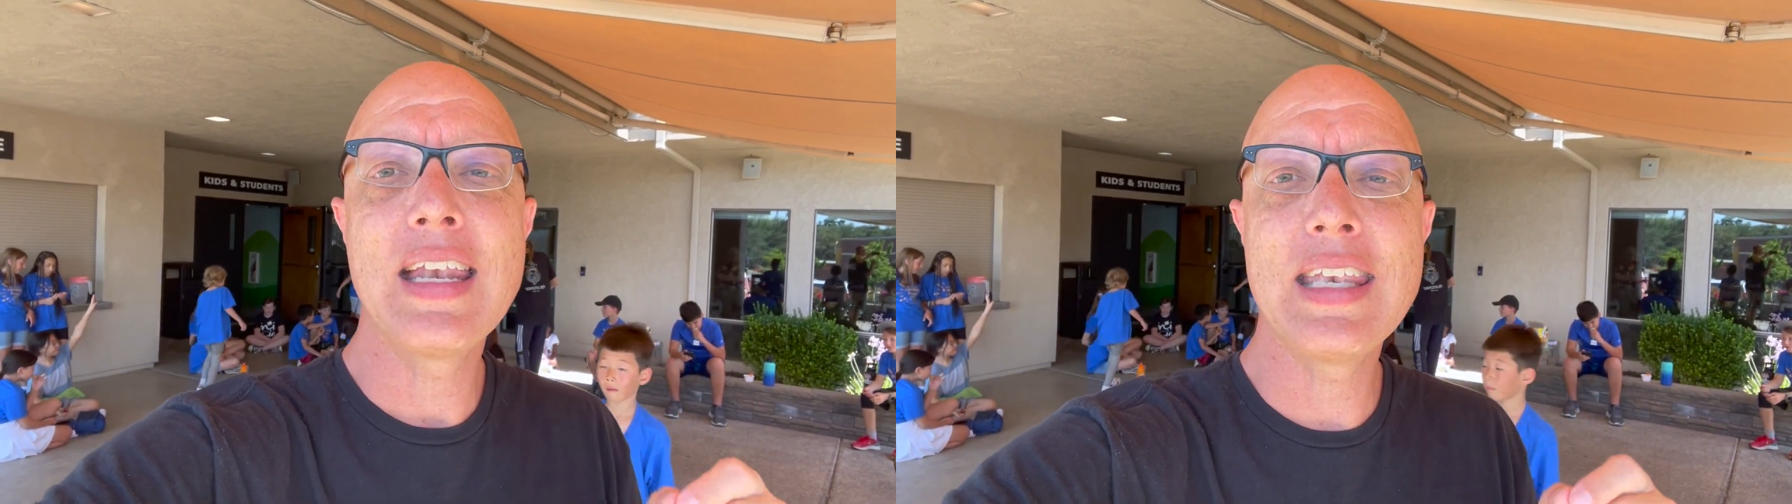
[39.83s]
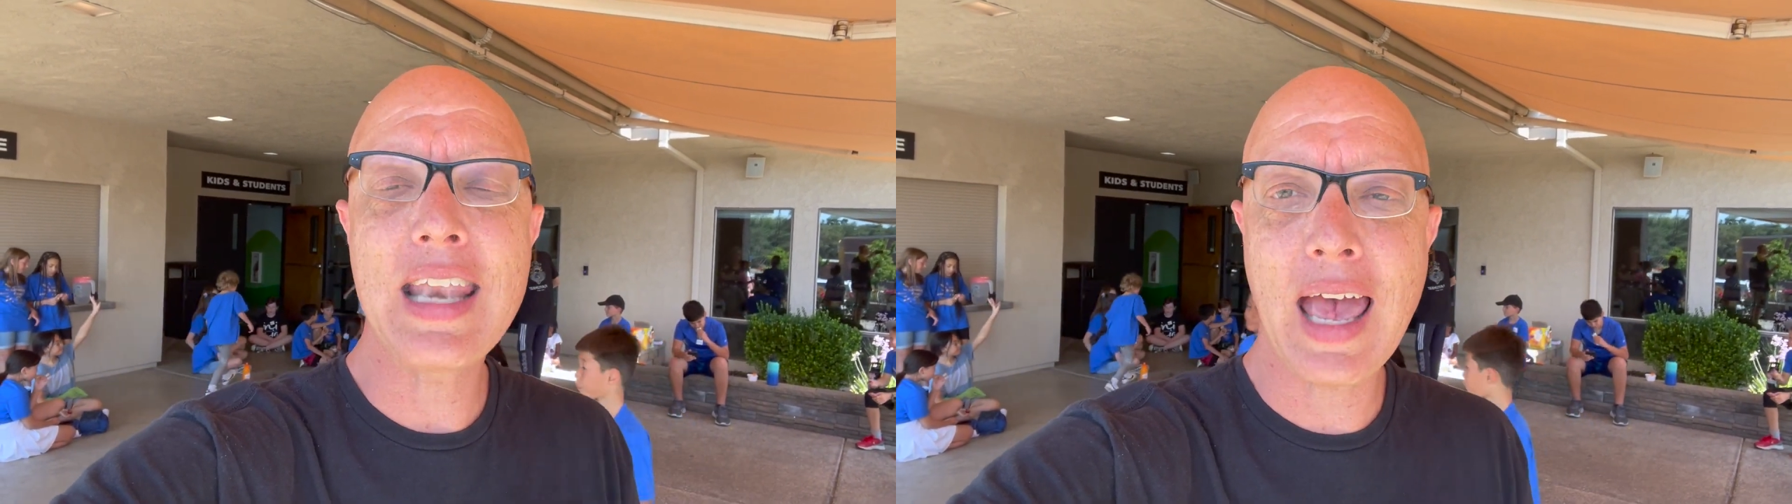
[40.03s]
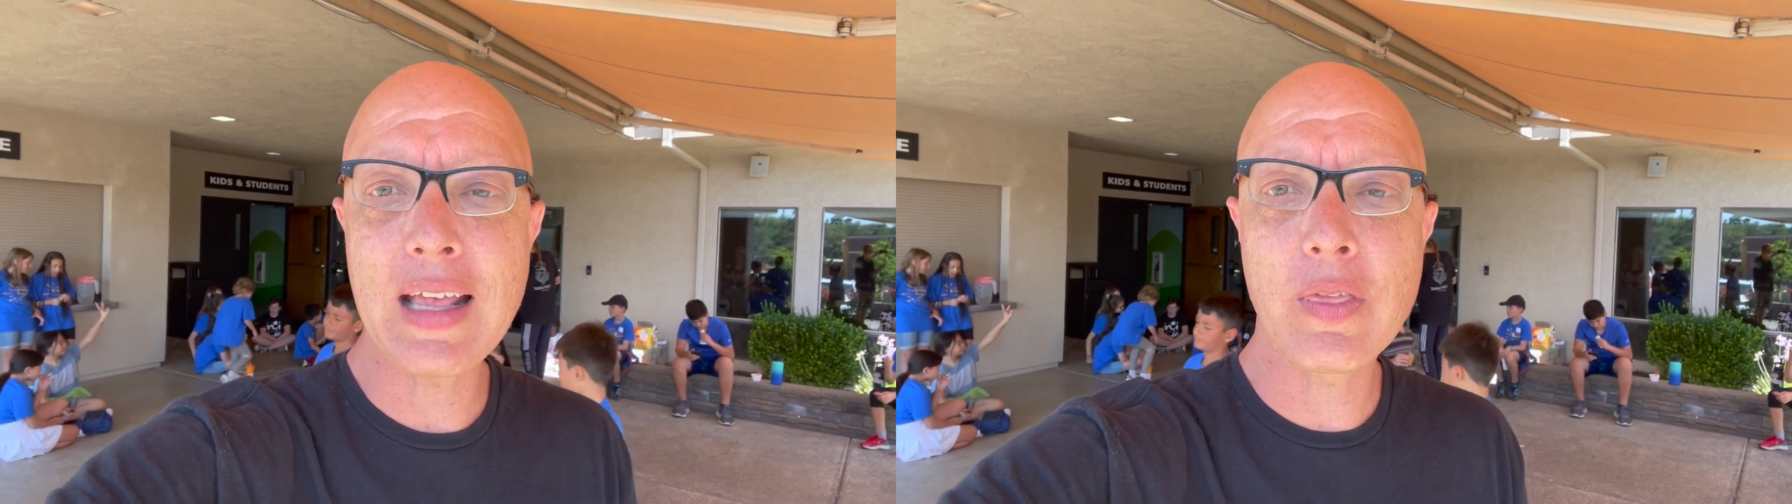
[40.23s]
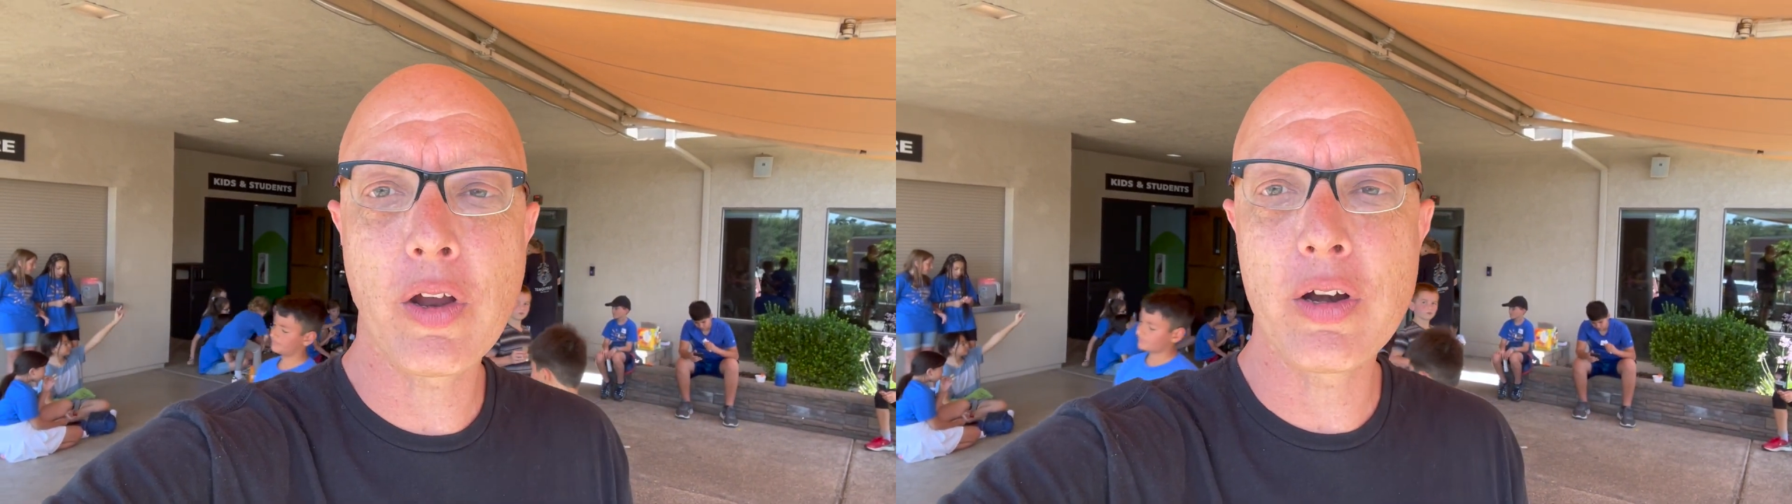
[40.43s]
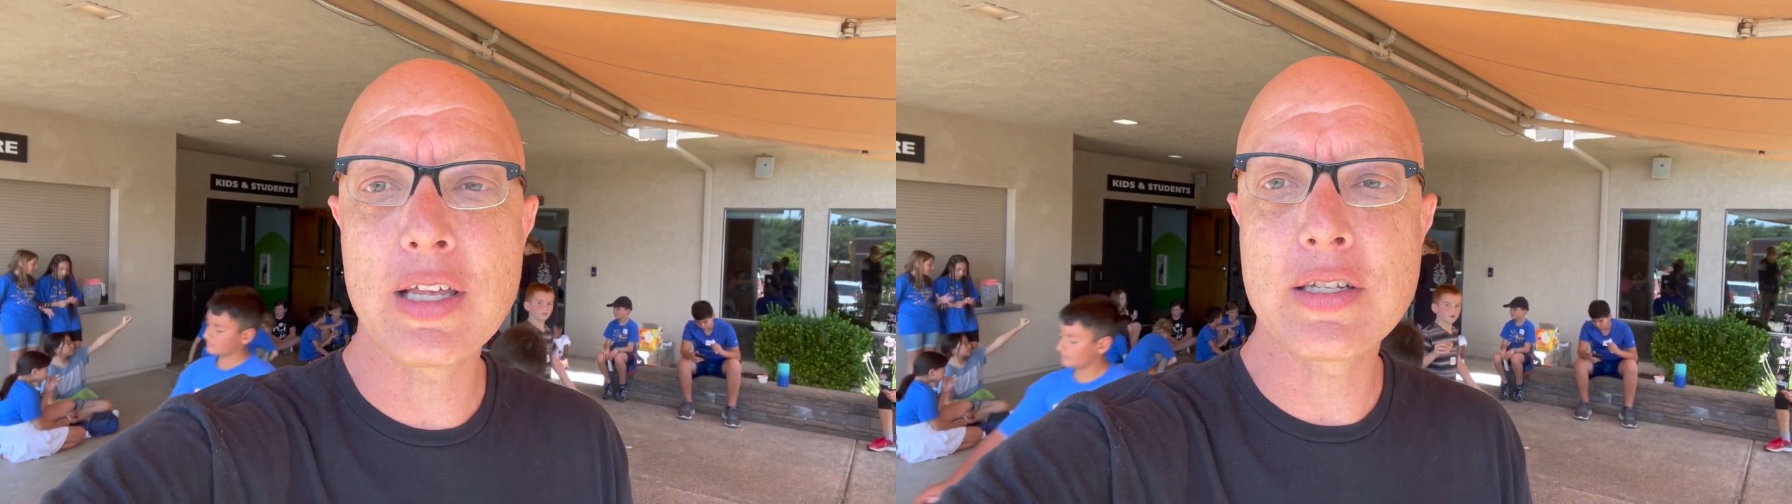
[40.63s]

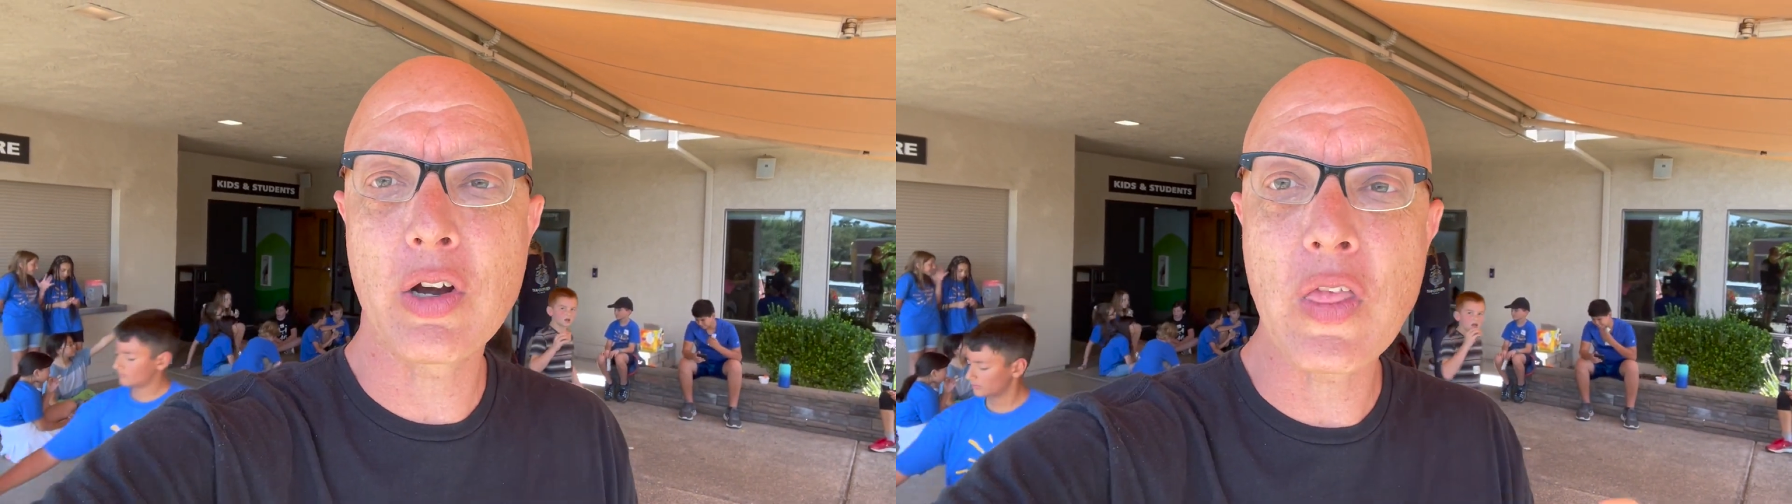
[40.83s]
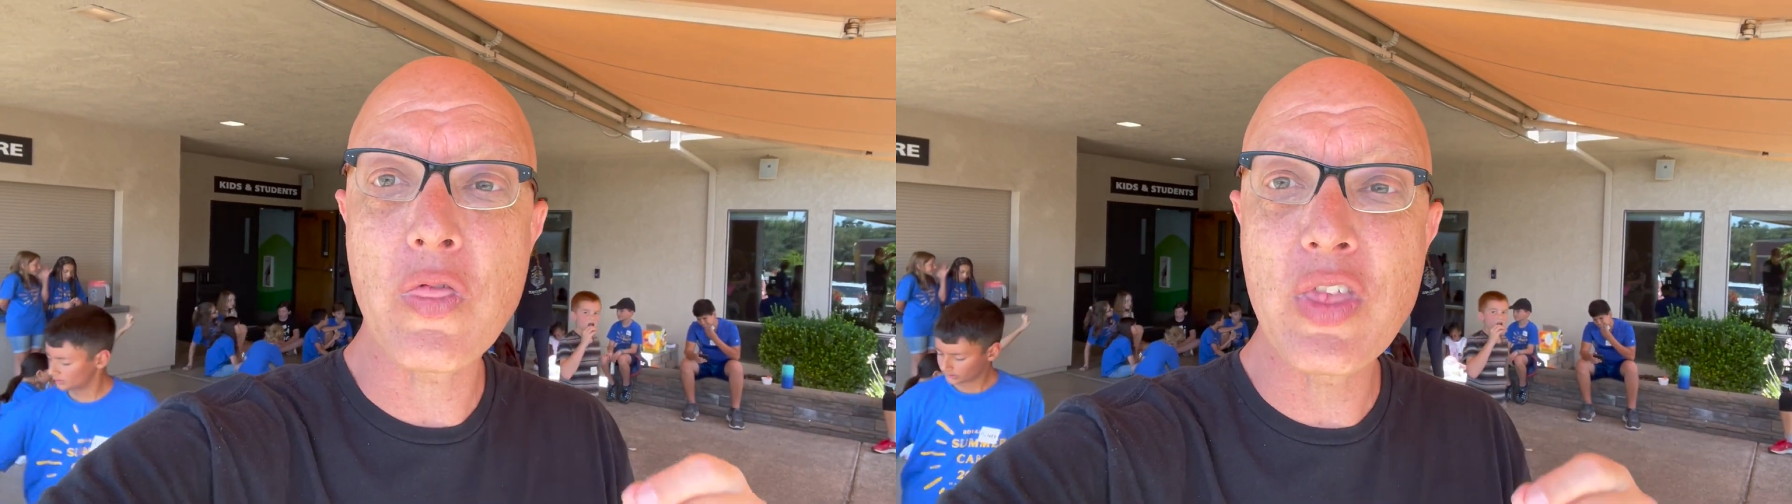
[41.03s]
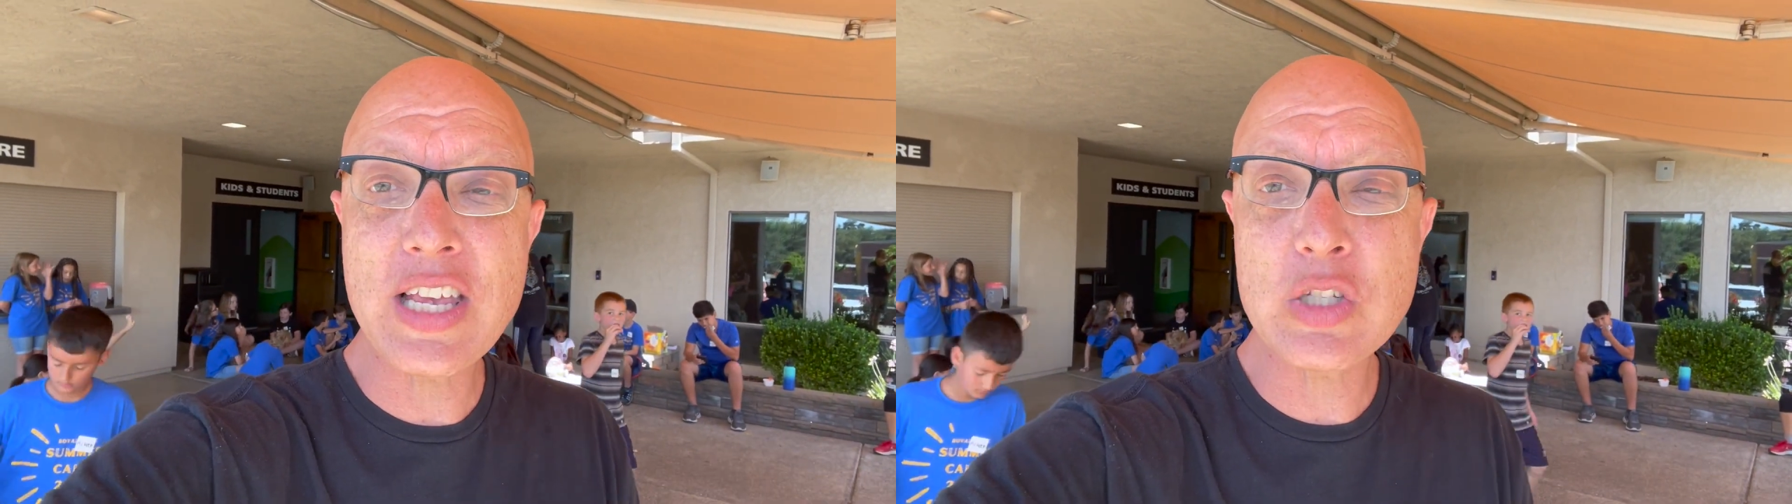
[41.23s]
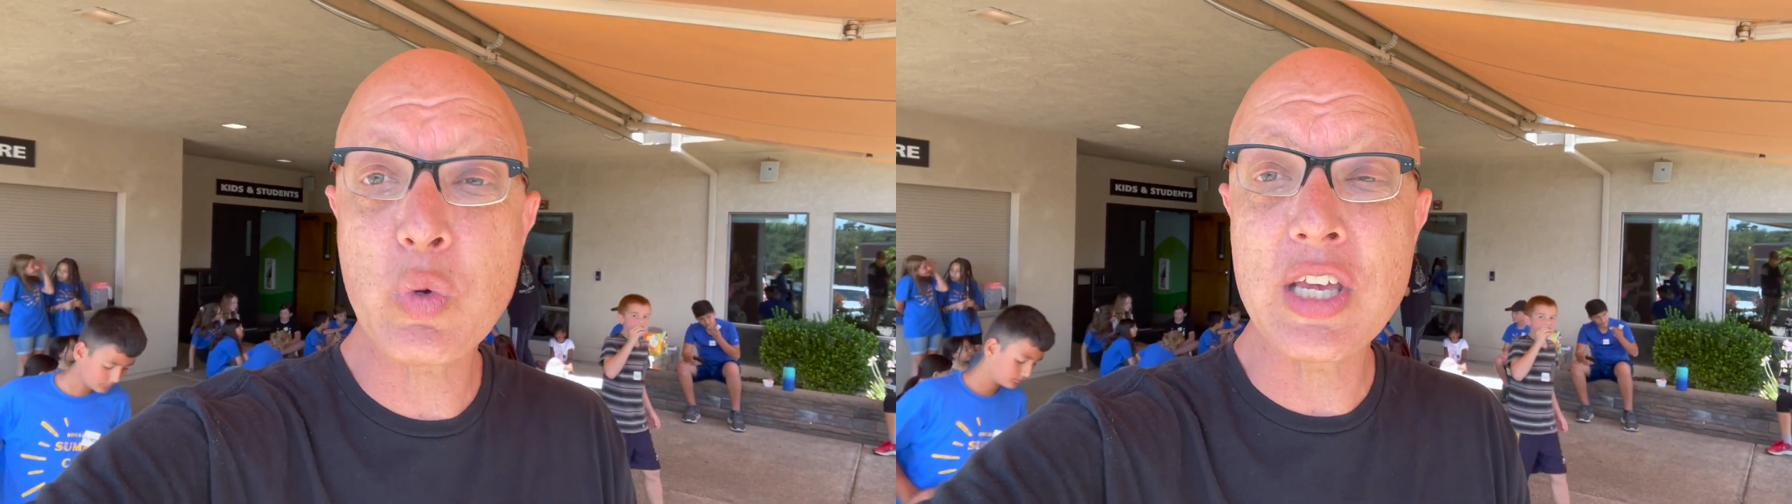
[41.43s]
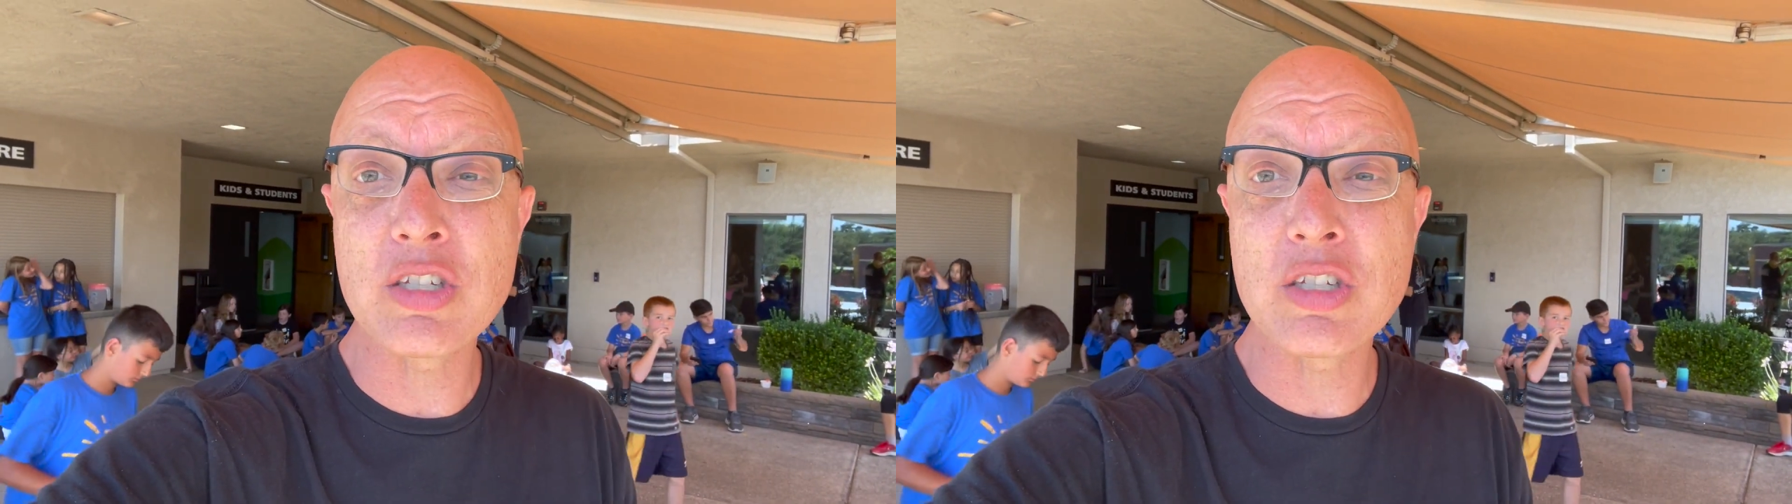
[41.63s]
9:30, starting this week.